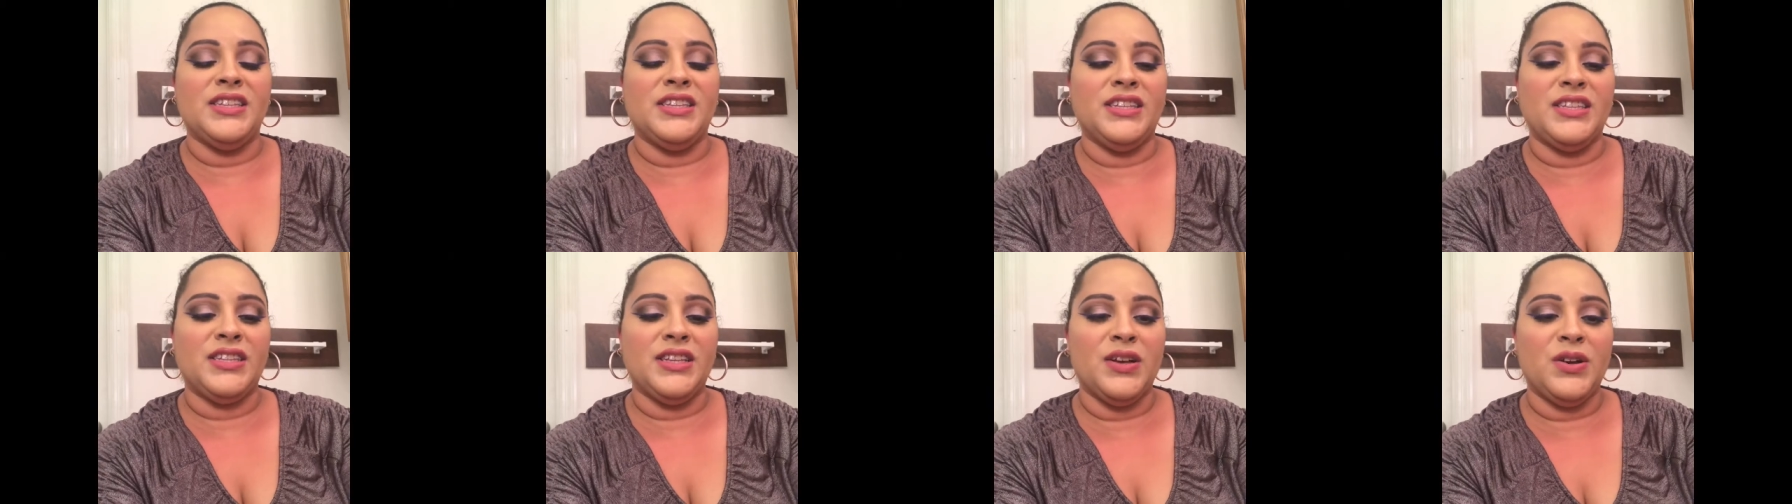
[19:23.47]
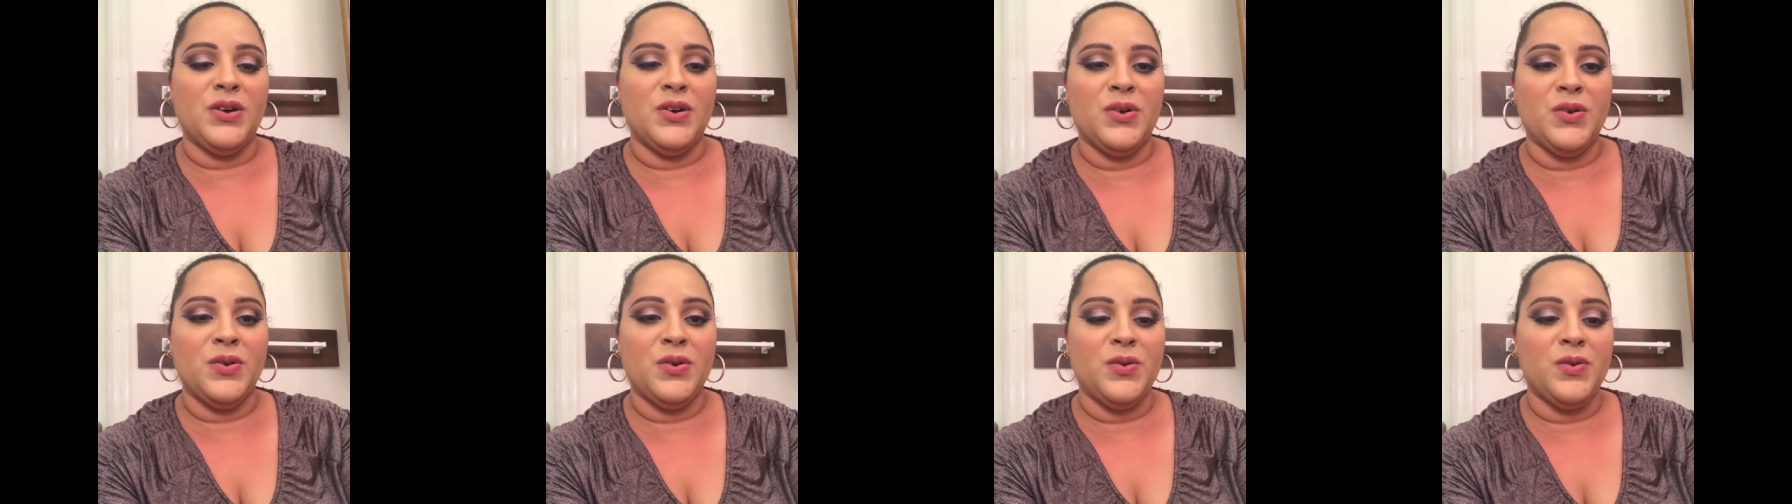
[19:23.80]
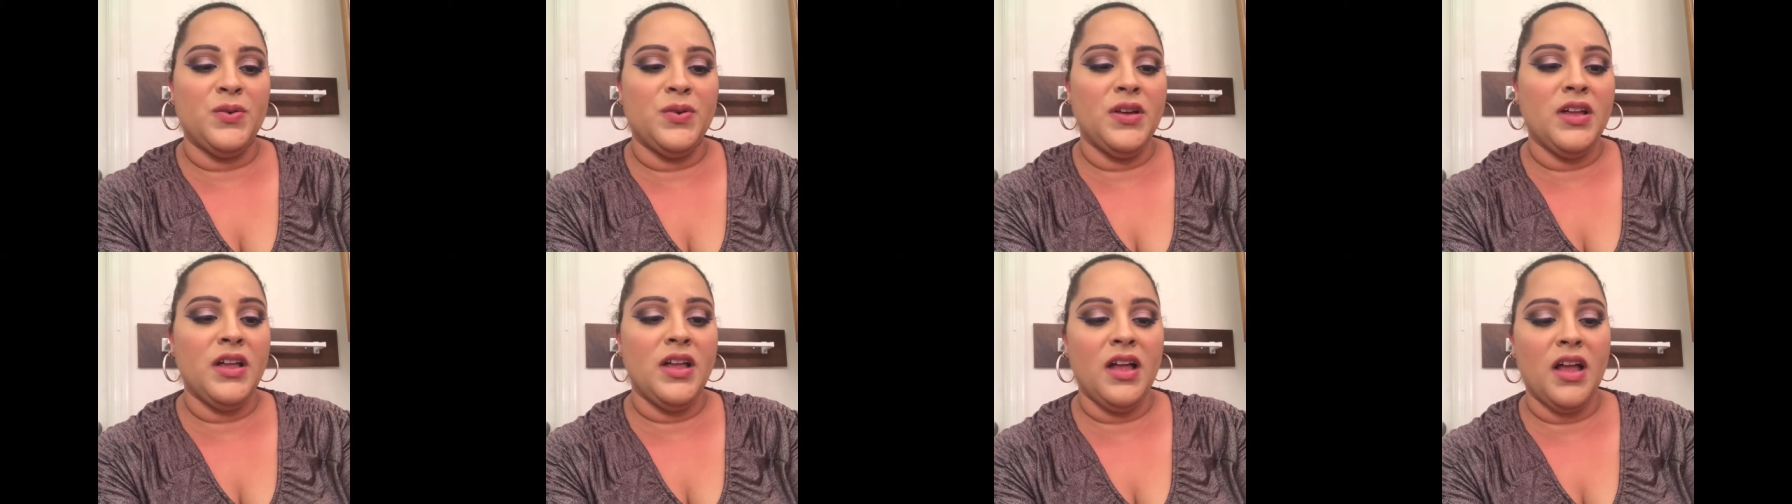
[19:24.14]

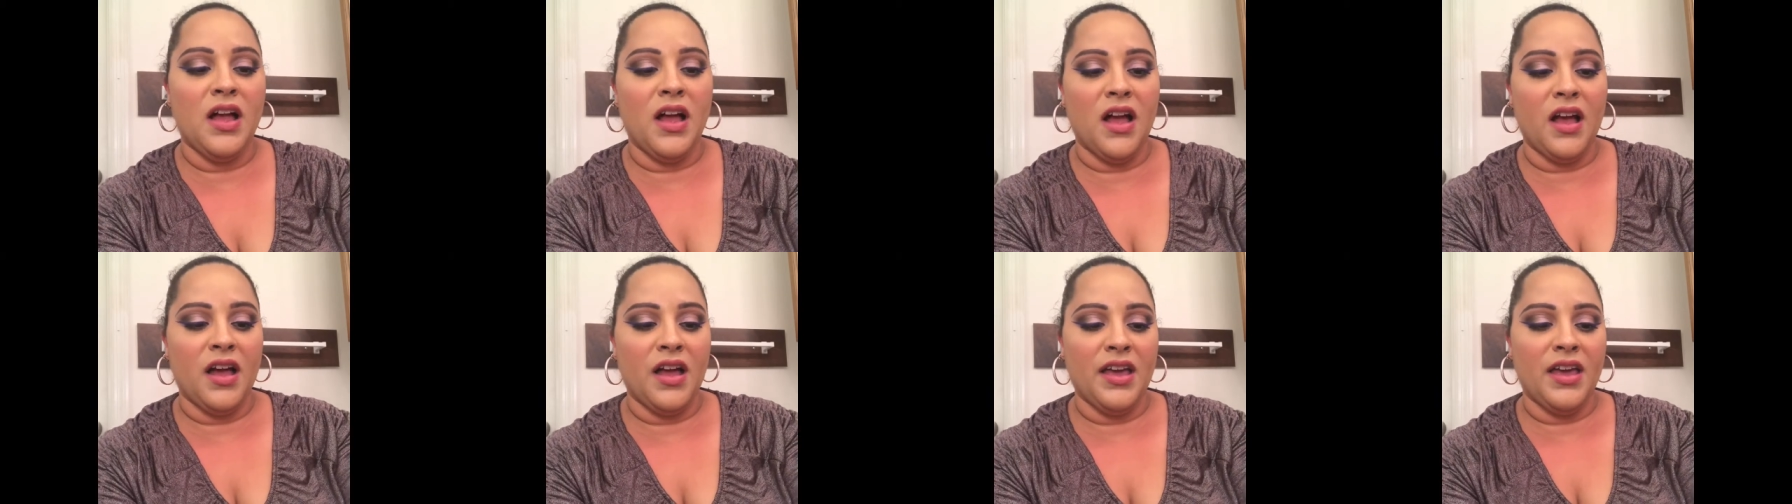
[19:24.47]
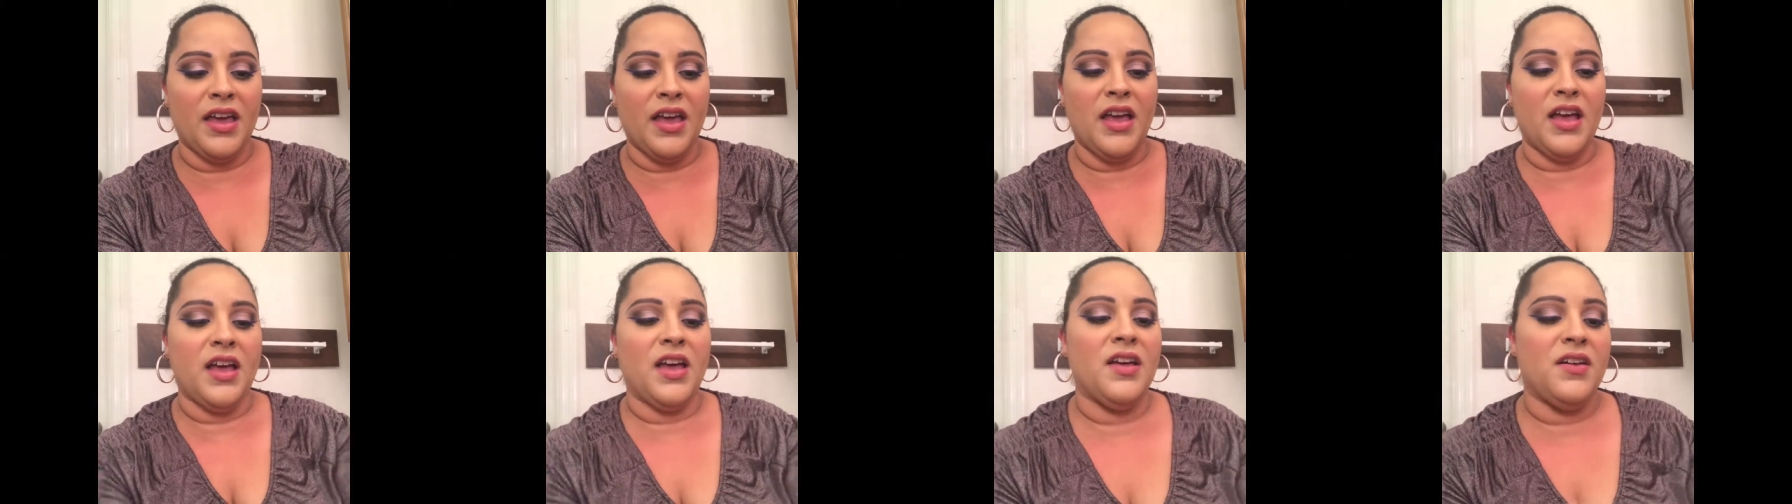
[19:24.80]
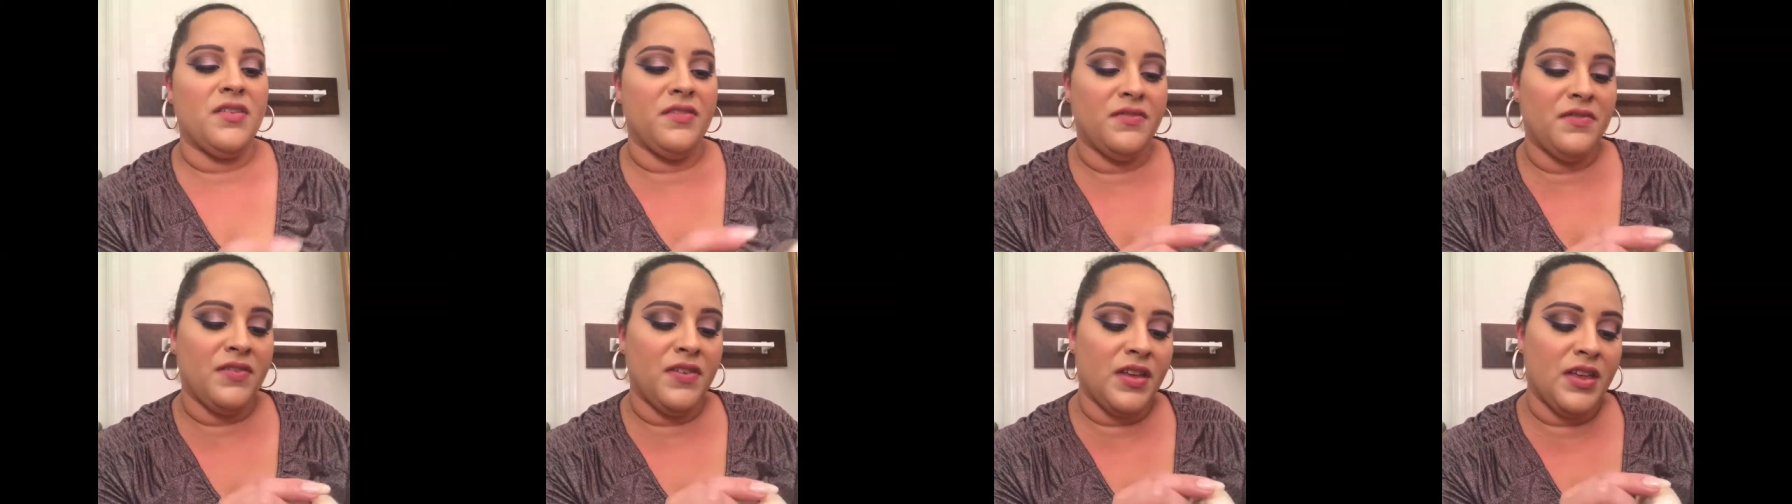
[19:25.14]
so I have